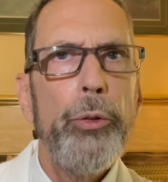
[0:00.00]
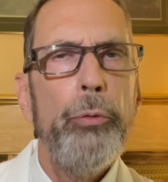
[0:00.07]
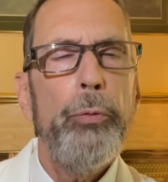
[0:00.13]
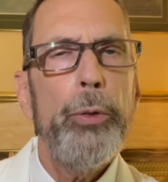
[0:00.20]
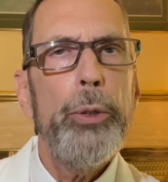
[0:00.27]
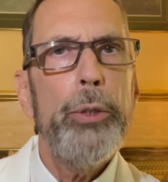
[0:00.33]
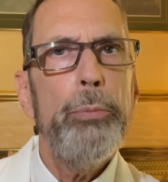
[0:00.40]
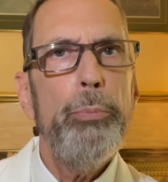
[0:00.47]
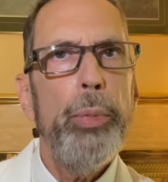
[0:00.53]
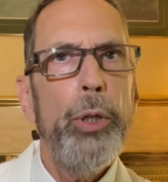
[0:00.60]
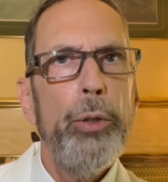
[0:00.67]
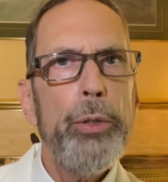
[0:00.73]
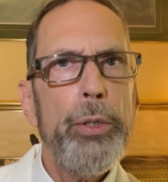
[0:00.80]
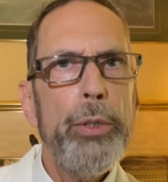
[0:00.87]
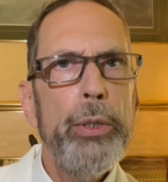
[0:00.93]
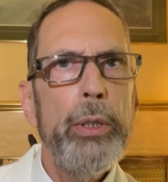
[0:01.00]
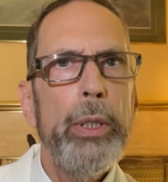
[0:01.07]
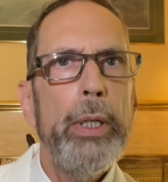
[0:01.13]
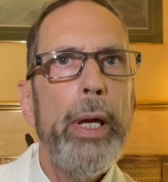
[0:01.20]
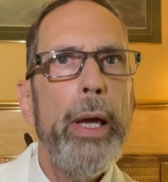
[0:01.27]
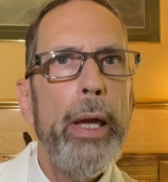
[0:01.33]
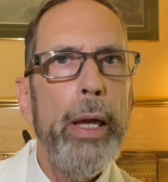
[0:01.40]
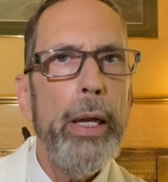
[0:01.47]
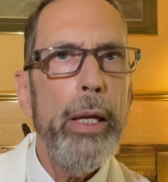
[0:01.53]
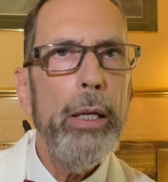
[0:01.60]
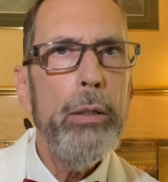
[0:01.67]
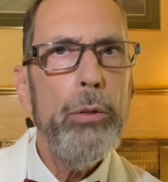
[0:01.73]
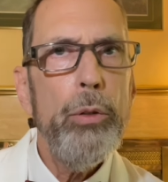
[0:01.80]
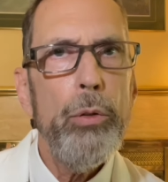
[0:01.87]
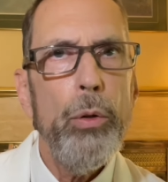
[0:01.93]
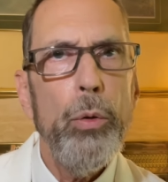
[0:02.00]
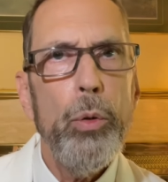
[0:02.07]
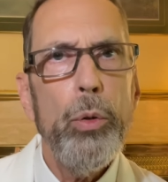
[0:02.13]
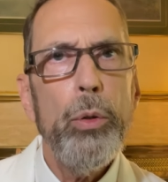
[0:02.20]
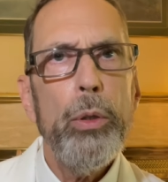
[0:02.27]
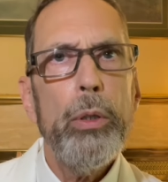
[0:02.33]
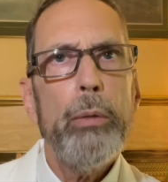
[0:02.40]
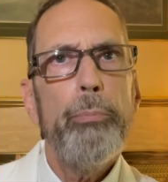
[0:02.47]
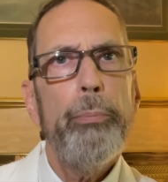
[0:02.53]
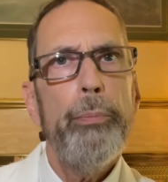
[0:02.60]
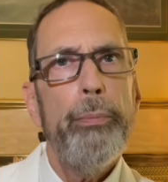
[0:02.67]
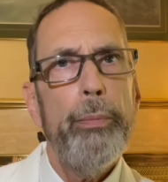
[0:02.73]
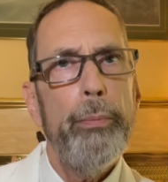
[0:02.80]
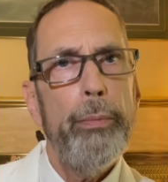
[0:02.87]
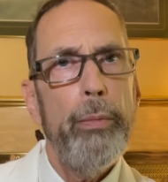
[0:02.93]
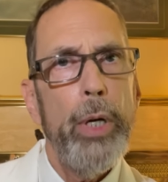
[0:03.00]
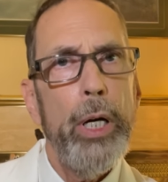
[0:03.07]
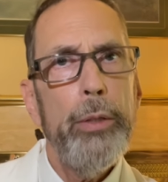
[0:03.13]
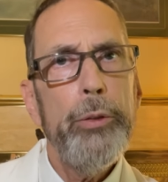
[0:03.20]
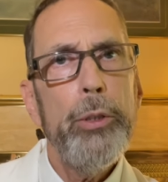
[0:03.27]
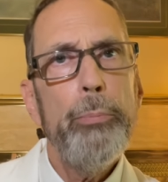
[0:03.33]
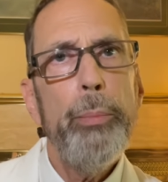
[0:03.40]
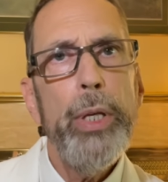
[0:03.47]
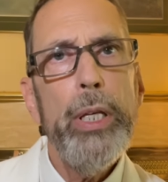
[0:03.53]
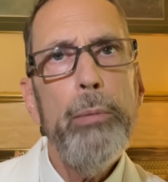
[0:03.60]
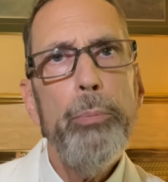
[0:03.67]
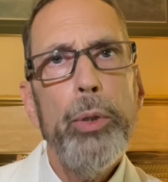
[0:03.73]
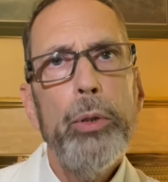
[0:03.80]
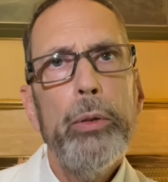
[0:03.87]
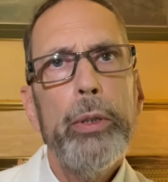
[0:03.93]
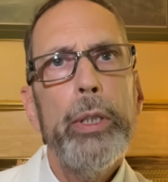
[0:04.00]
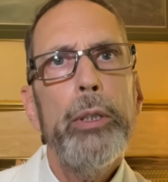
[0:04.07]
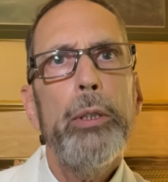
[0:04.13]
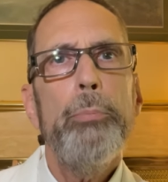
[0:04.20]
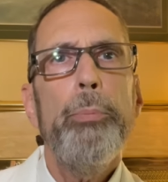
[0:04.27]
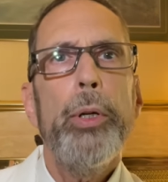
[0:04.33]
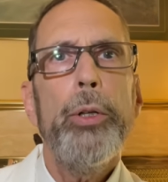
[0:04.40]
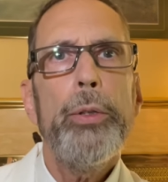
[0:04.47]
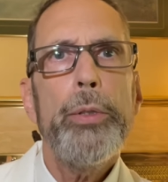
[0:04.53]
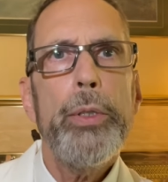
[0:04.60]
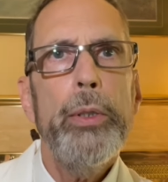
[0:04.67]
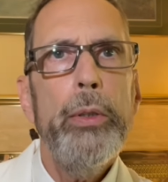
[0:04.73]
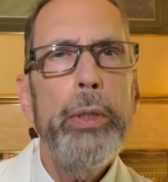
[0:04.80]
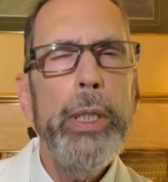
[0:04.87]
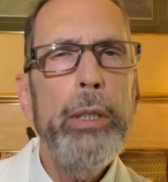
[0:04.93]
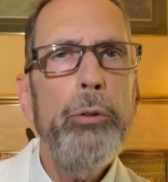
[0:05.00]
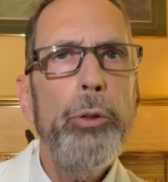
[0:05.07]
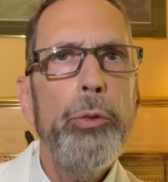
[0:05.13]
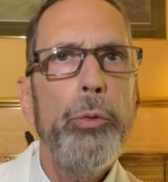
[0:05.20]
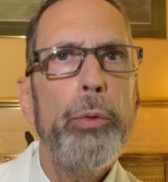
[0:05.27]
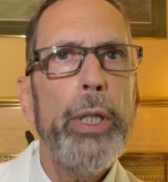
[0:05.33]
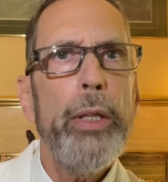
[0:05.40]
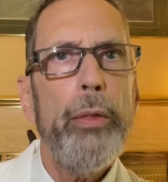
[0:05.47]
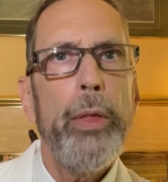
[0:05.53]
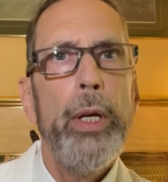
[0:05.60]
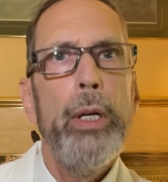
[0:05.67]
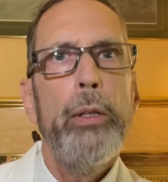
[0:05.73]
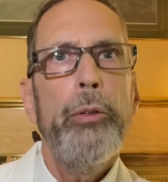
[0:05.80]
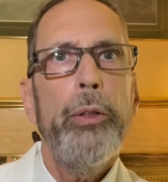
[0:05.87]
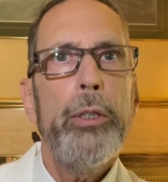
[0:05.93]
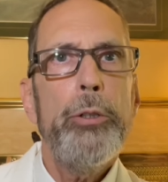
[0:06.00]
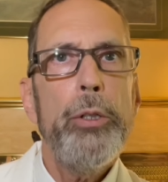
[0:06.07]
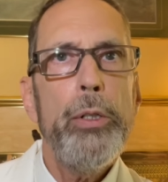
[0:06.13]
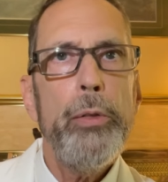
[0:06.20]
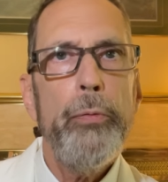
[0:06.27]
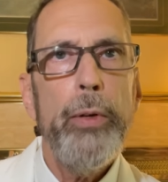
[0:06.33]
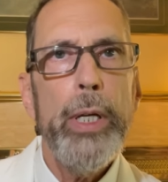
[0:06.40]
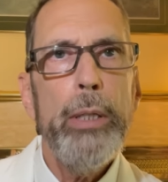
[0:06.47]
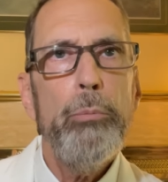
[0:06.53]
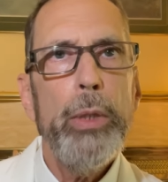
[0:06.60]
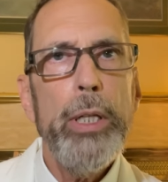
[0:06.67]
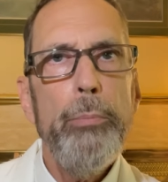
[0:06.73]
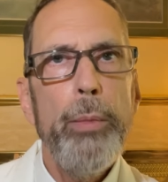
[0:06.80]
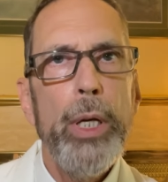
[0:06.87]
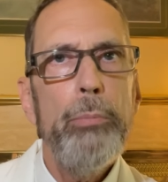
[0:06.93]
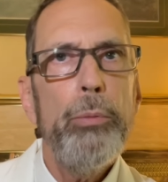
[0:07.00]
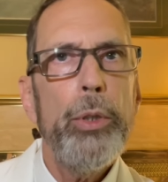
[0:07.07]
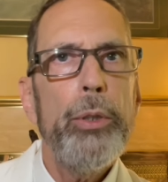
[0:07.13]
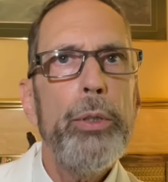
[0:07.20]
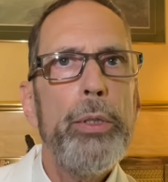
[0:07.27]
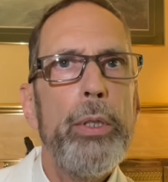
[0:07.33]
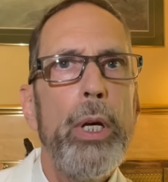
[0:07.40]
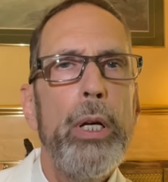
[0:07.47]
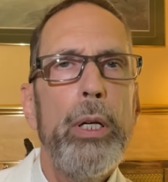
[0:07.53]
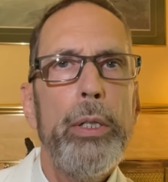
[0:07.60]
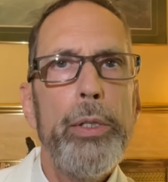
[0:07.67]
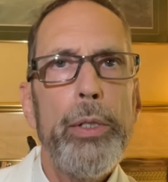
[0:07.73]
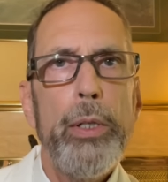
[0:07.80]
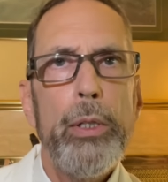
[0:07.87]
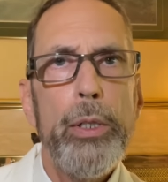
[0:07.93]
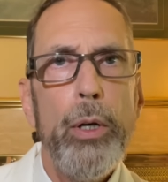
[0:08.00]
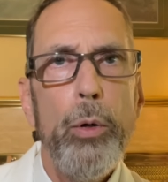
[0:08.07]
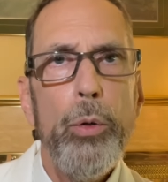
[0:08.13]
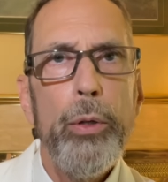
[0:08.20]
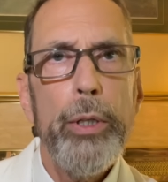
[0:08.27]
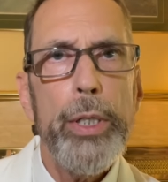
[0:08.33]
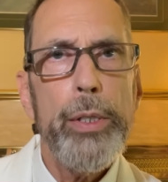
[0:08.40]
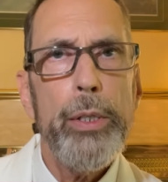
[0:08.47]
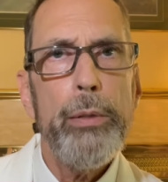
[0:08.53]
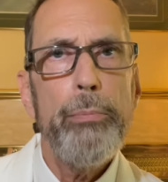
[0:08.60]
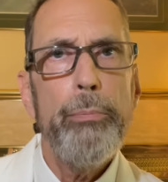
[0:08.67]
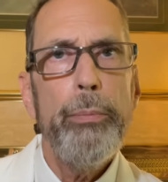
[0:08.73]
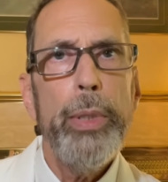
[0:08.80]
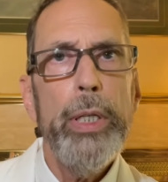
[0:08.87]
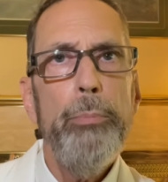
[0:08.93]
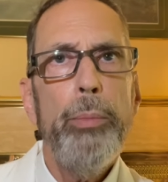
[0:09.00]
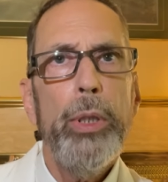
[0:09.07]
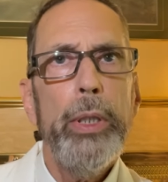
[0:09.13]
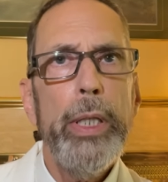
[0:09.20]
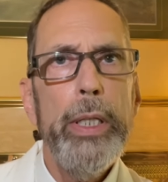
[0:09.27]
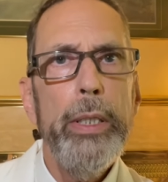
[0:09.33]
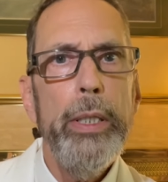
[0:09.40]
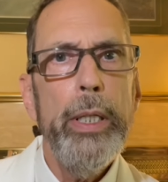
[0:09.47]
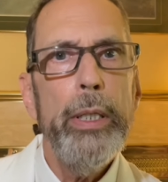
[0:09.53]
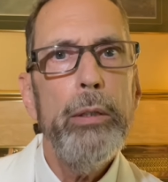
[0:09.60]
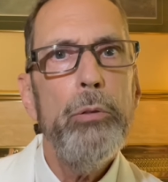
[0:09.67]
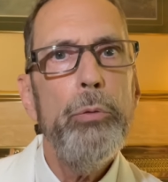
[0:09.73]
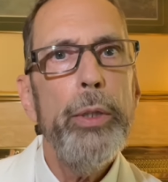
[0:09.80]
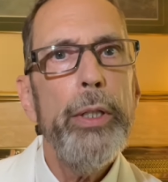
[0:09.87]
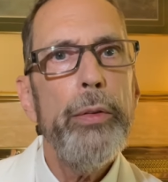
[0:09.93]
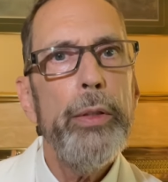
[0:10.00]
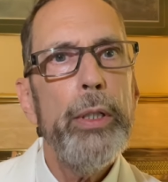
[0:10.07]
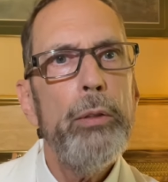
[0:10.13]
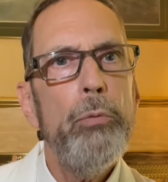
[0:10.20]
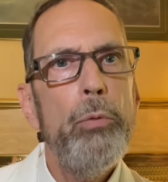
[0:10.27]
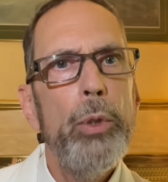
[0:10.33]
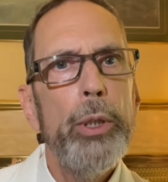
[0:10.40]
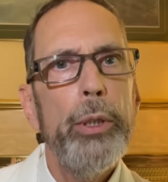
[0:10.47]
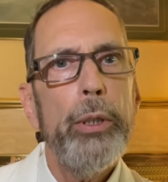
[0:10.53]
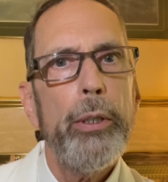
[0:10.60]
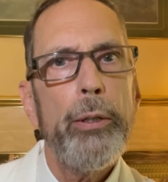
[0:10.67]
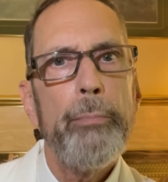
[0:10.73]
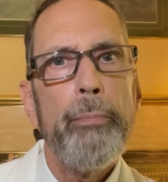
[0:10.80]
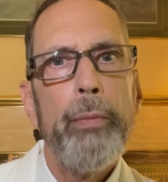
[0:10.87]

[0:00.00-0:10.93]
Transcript: for the person and or other people that the person deals with, such as family members or as people they deal with at work.